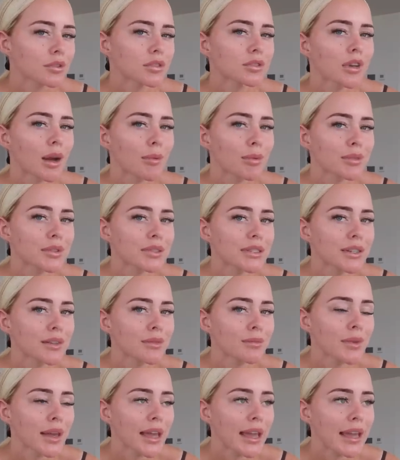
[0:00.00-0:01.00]

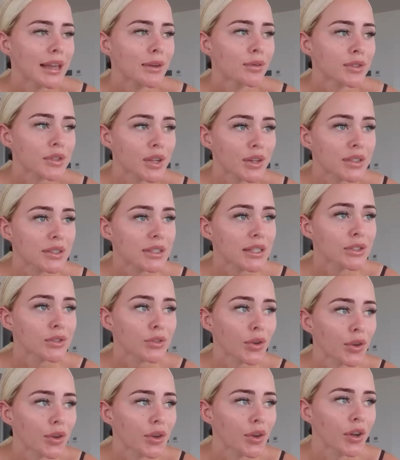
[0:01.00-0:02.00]
troublesome. He was honestly
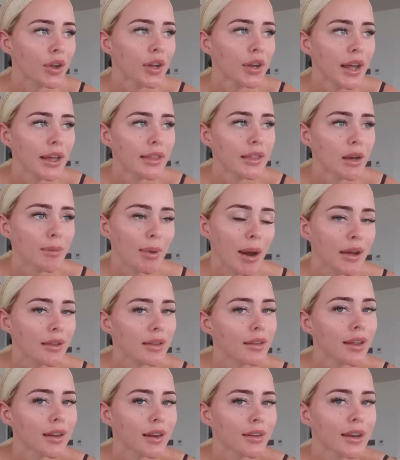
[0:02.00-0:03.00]
so good. And then
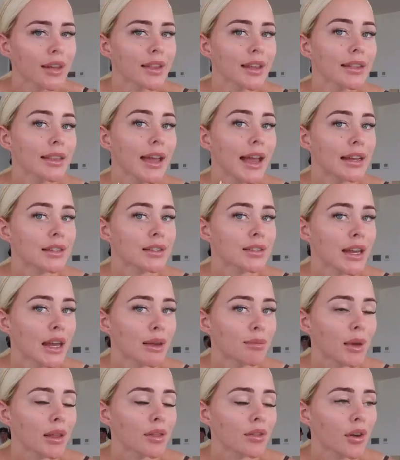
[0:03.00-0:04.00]
apparently like around like the 8 to
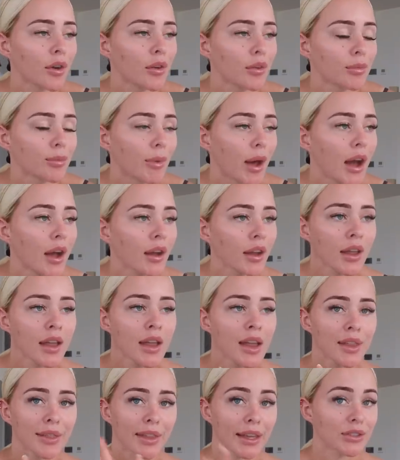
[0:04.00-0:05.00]
10 month old mark,
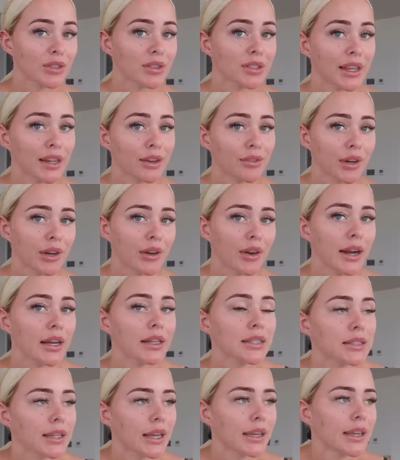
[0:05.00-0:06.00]
they just like
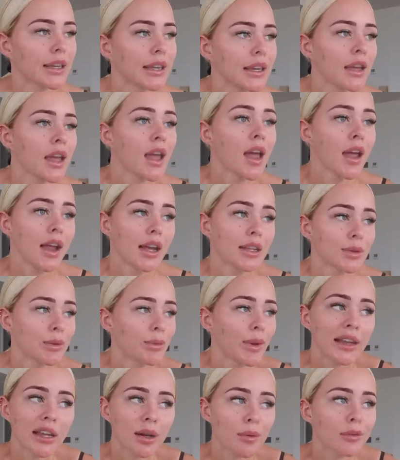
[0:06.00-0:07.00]
regress. Like he's been
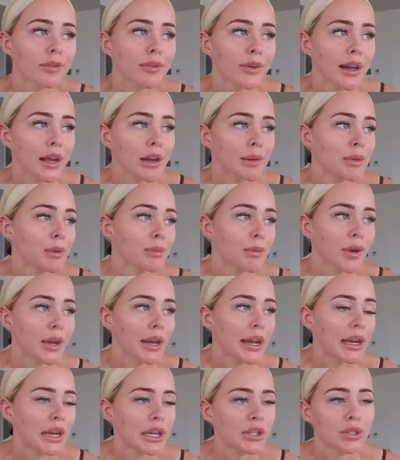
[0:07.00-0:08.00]
waking up at 4 a.m. in the
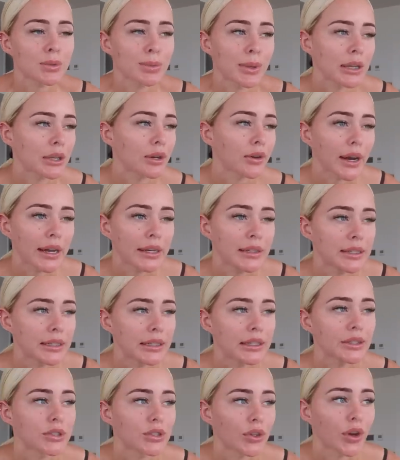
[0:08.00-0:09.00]
morning and just being
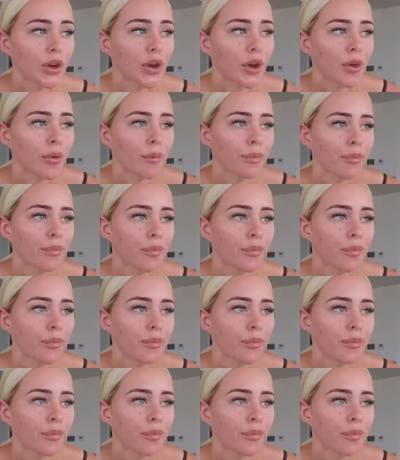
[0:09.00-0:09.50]
crazy. So